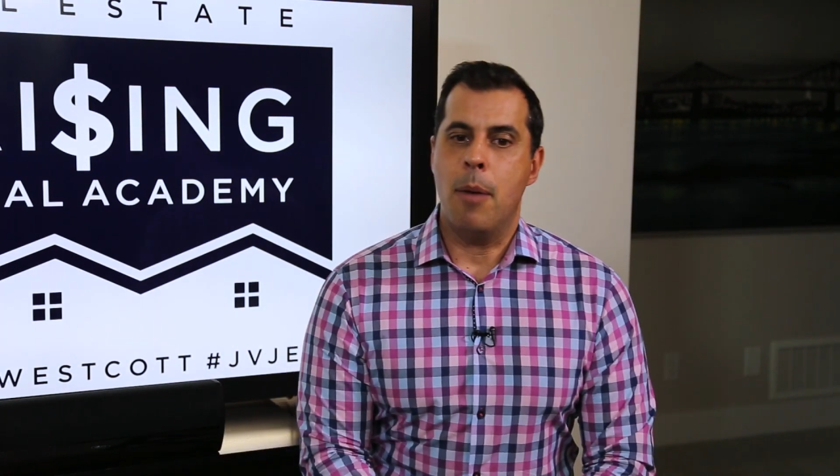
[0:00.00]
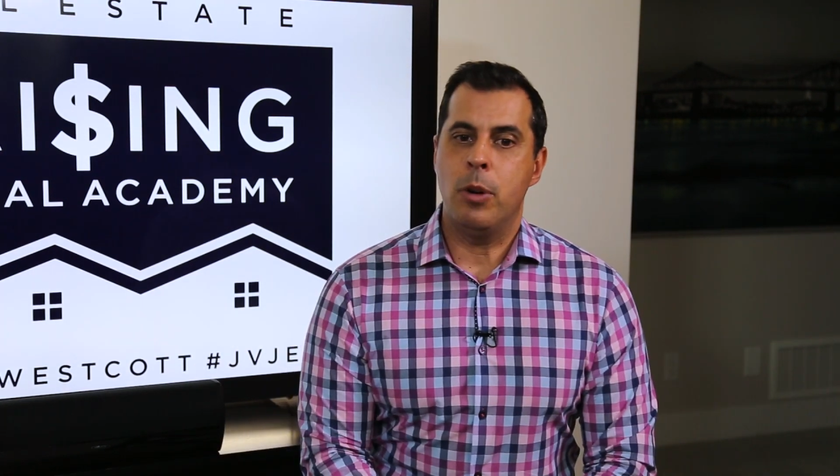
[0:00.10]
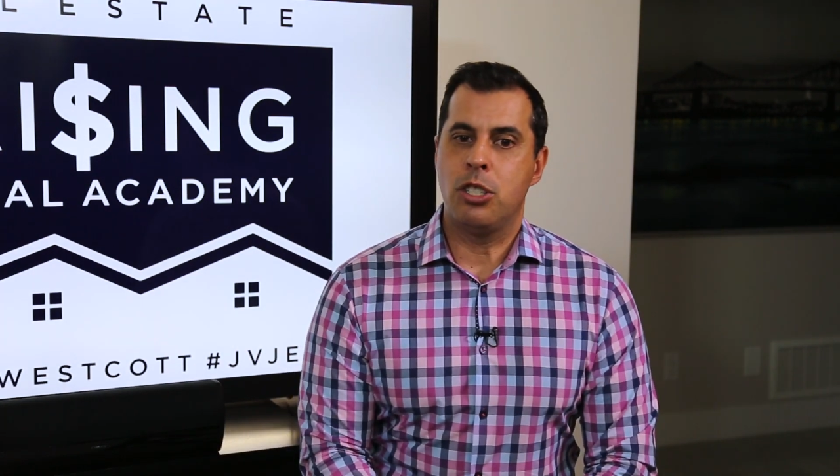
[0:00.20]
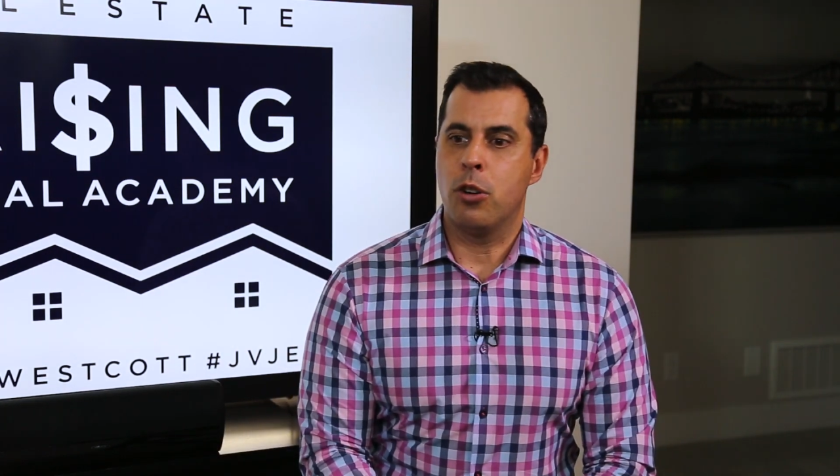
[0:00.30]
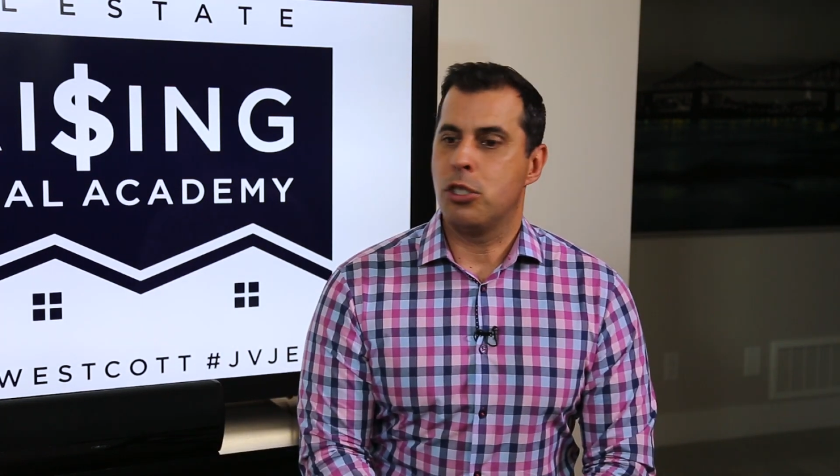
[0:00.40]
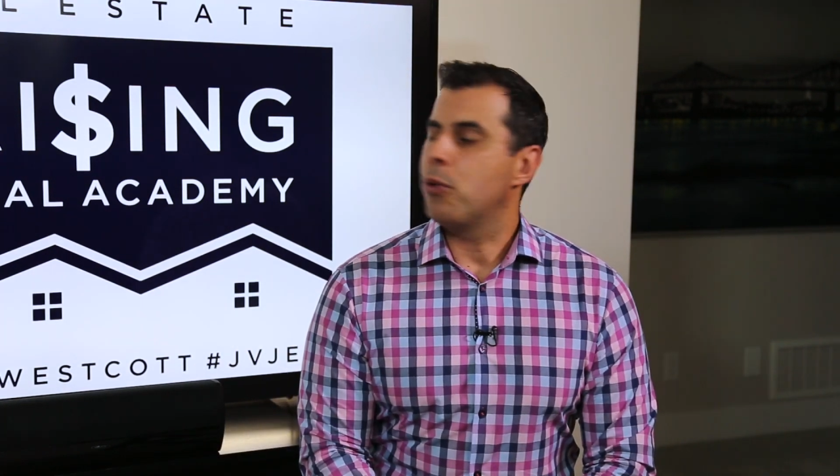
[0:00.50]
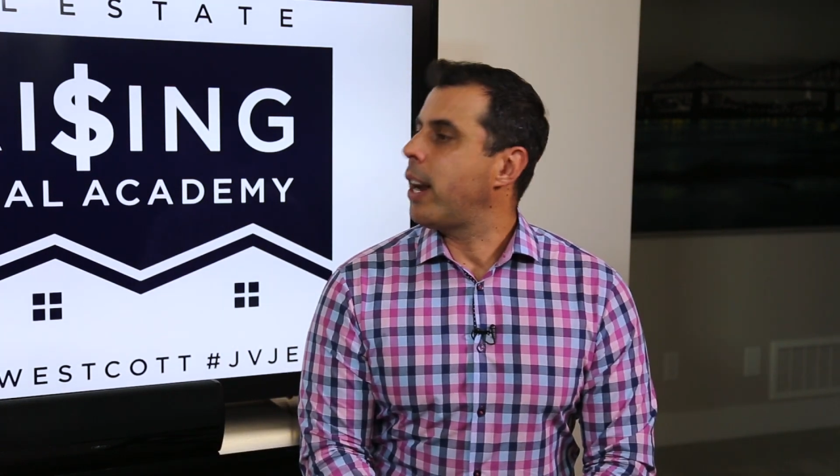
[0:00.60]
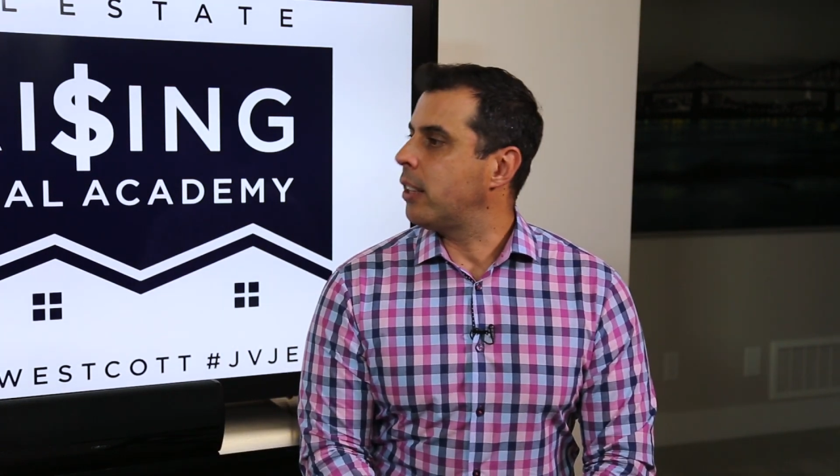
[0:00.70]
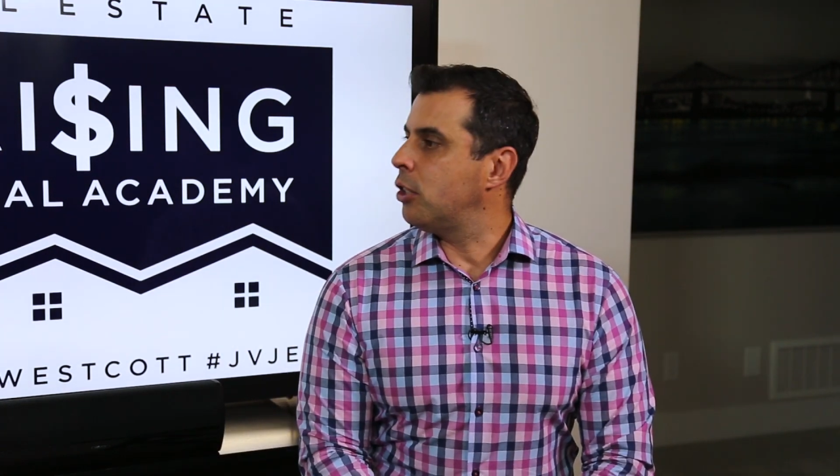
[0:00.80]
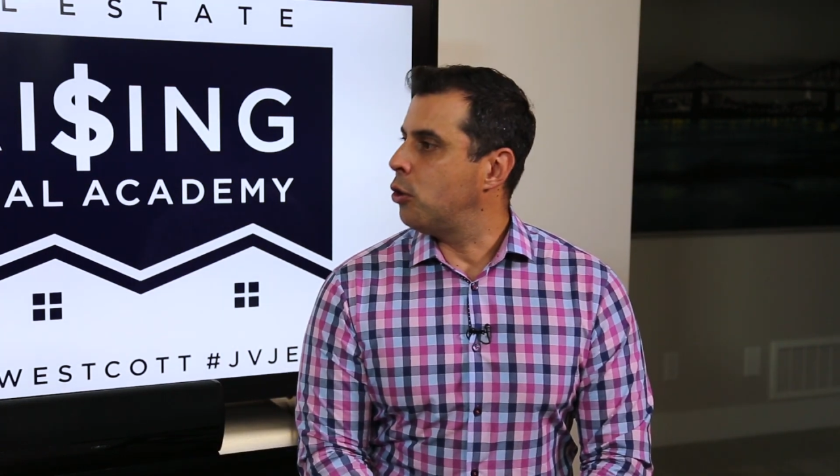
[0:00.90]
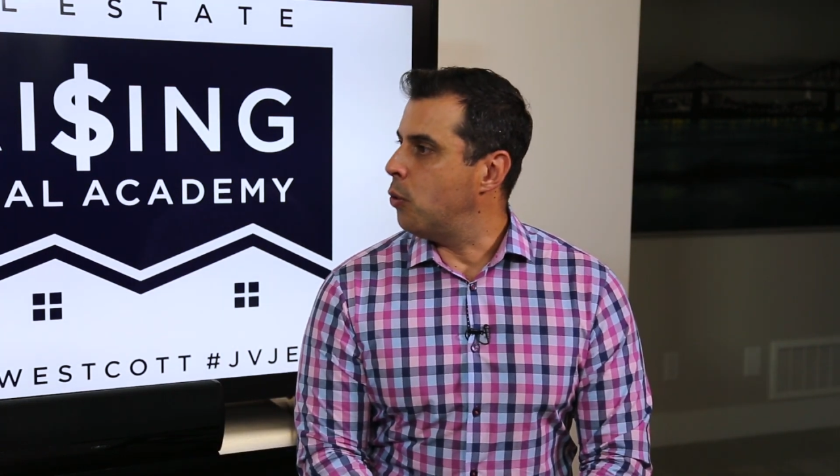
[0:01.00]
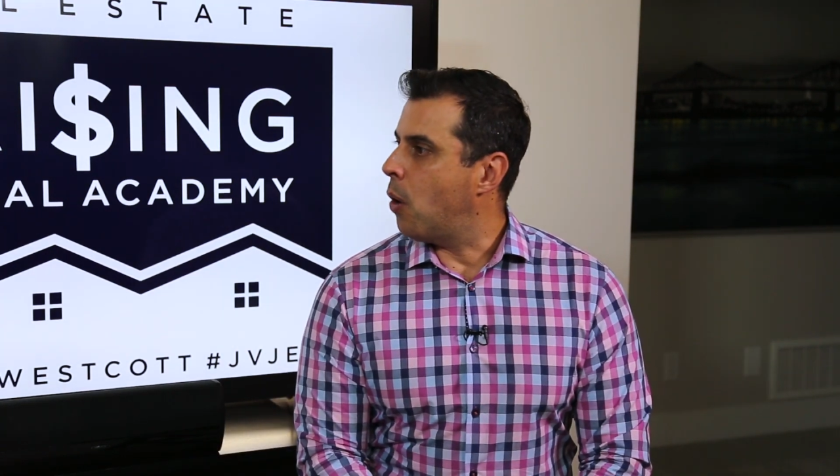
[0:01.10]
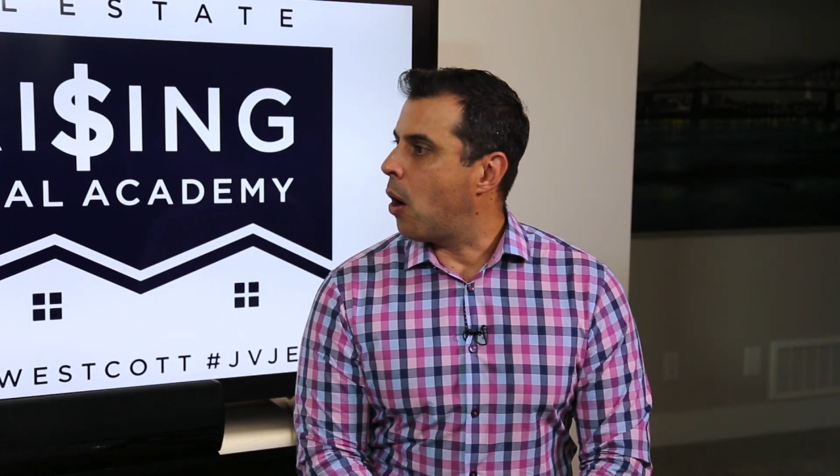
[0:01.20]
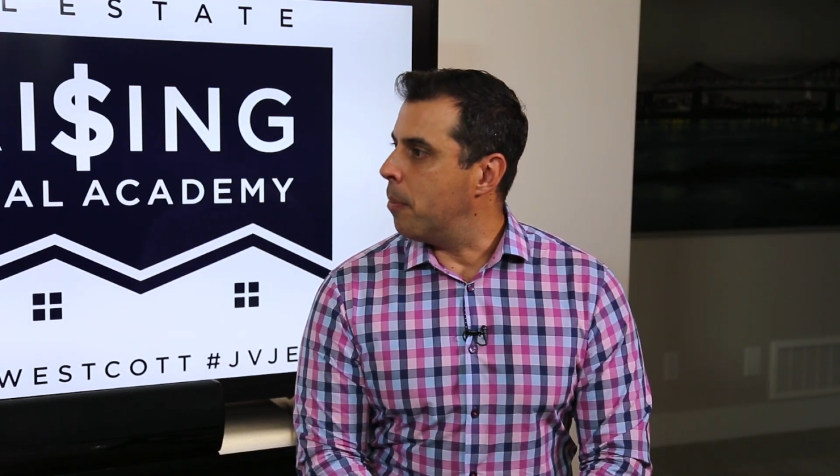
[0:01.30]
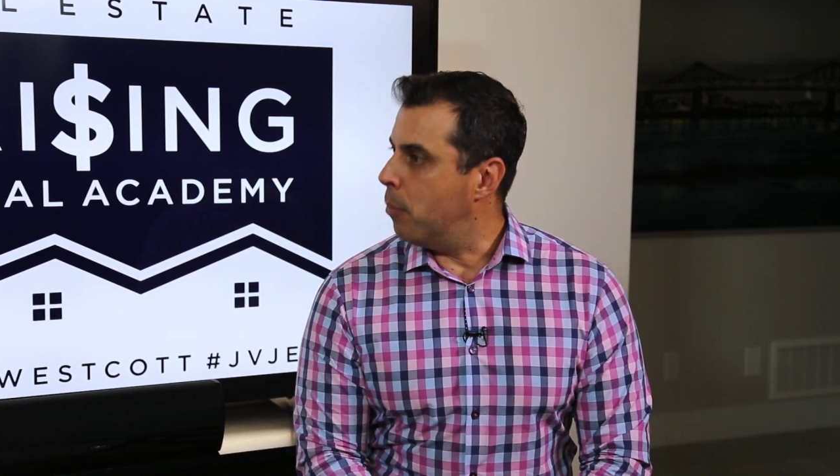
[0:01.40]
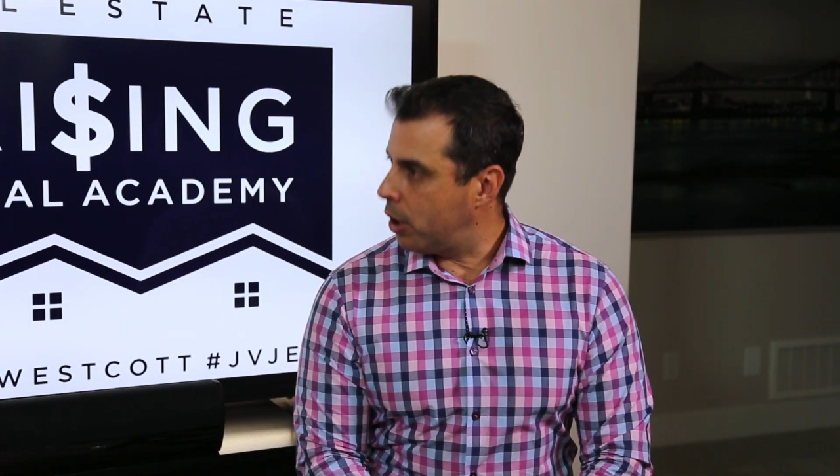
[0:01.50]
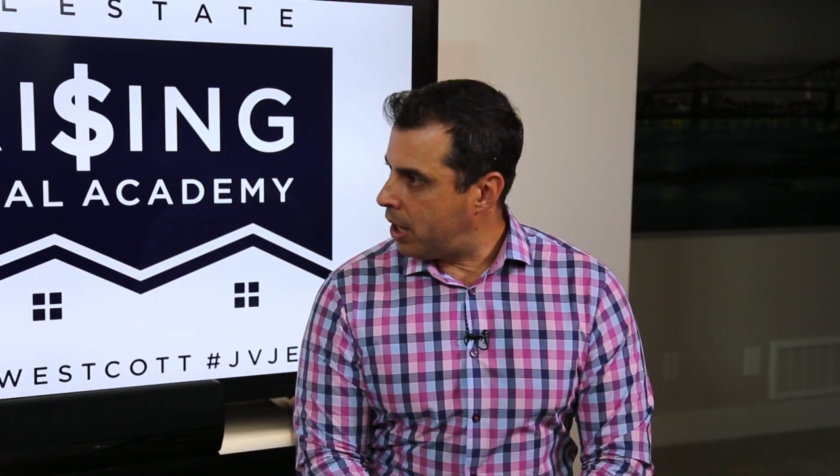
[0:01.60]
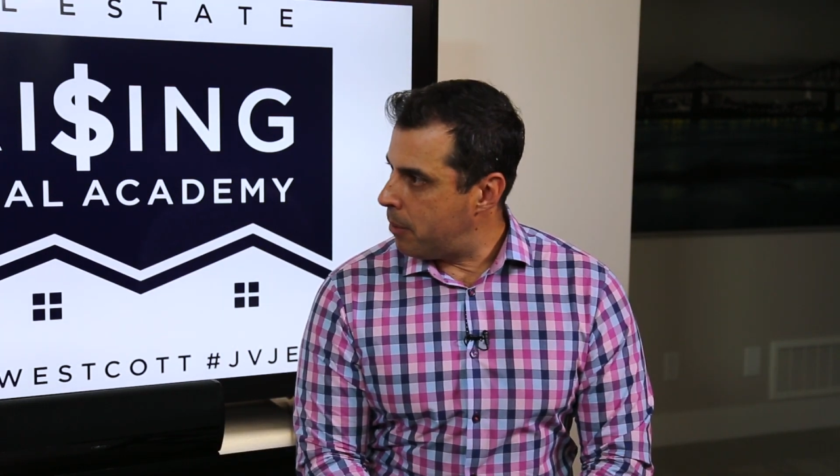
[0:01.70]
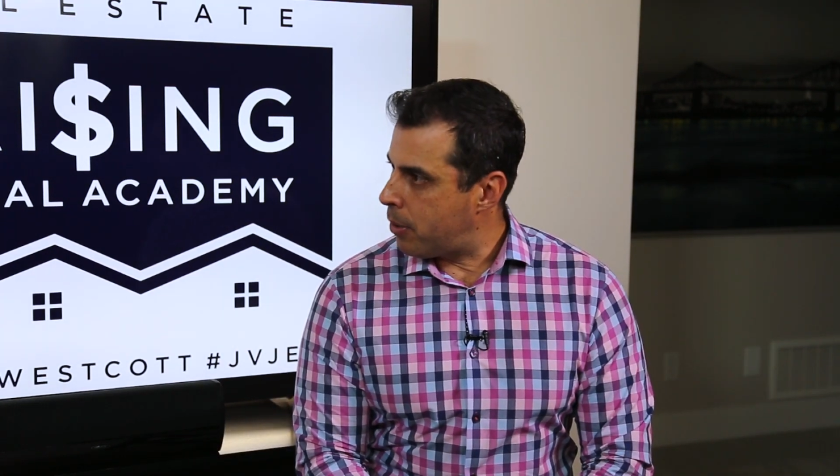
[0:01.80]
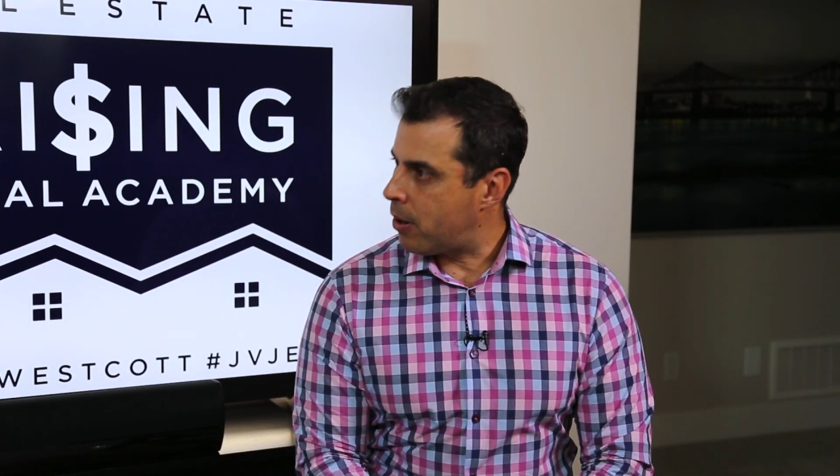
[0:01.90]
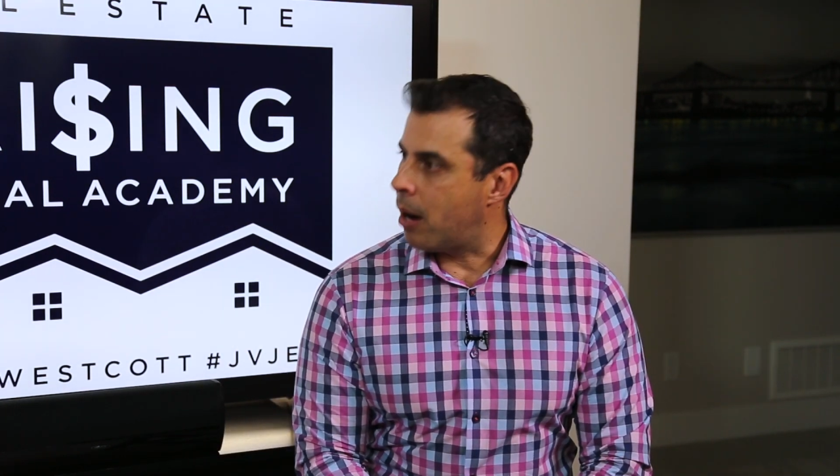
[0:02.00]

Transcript: which goes directly to our bookkeeper.